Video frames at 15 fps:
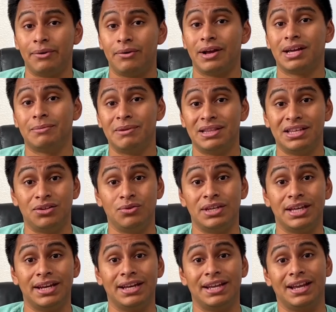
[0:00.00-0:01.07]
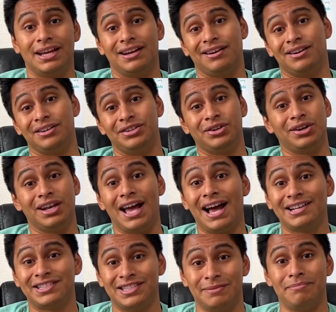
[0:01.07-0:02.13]
recommend that you get it on your
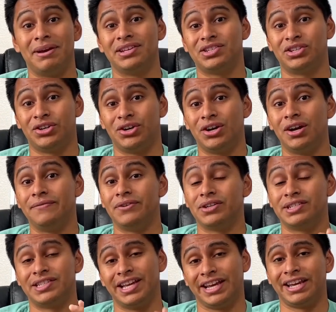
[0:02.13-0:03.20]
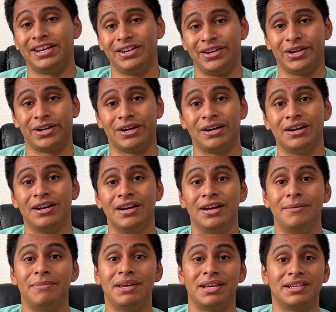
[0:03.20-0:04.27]
last semester of your second year
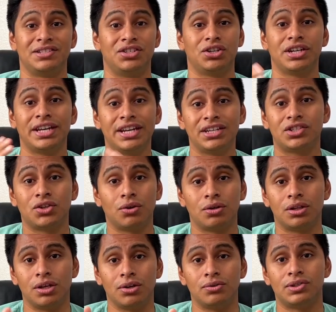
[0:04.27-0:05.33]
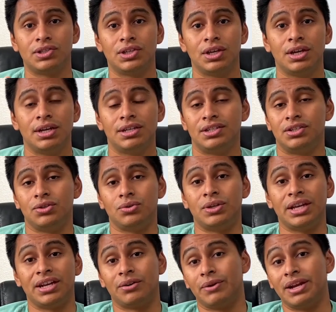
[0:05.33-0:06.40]
because you're getting so close to
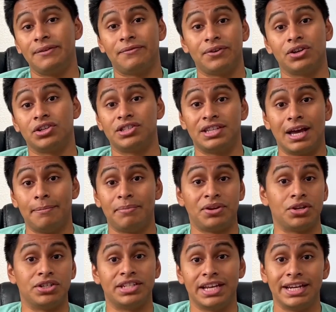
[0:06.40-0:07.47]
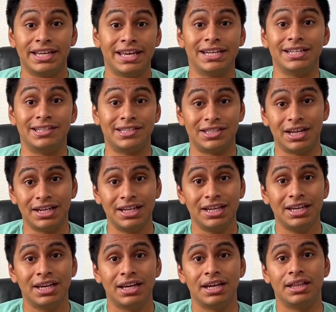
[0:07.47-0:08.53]
getting ready for your step and your dedicated study
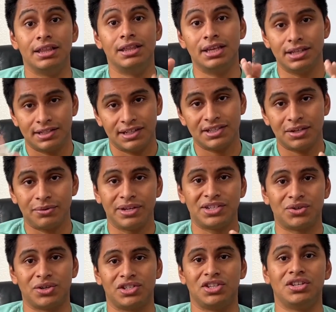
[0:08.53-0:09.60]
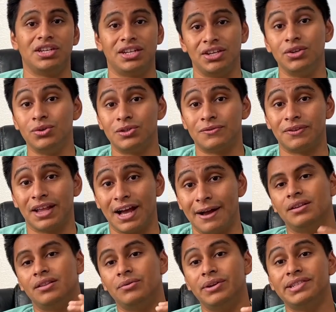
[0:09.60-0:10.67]
this is the resource you need to use for that.
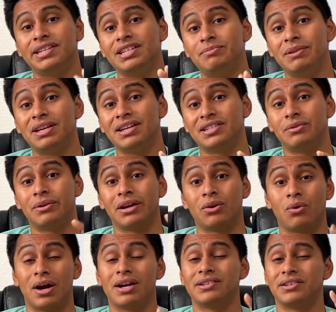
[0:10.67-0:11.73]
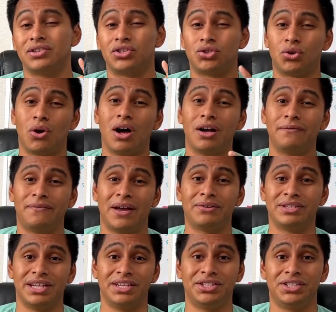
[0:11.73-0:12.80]
The reason is because it requires a strong
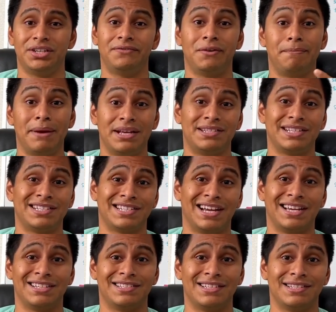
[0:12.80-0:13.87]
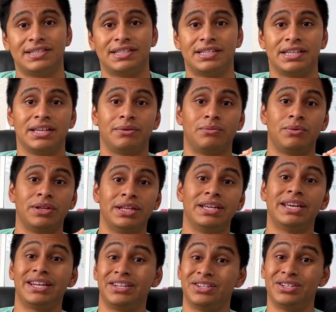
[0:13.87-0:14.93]
foundation of your basic sciences to get really
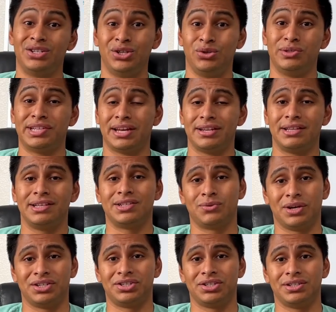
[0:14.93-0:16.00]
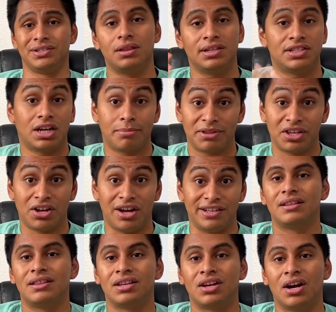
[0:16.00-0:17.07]
get a good use out of these questions. Let's talk about the
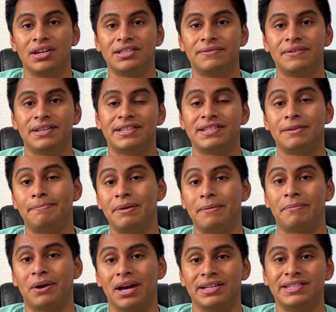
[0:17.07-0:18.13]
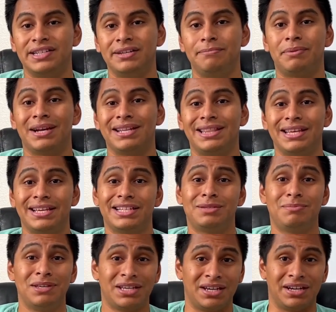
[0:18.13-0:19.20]
cost. The cost of this is a bit pricey, but I think it's
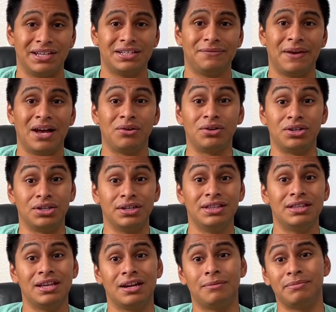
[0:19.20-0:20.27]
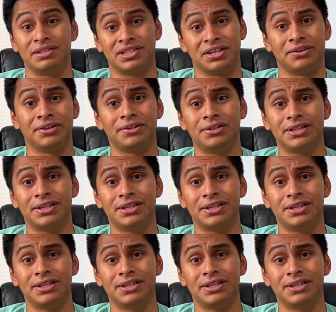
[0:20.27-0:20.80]
because of how good their material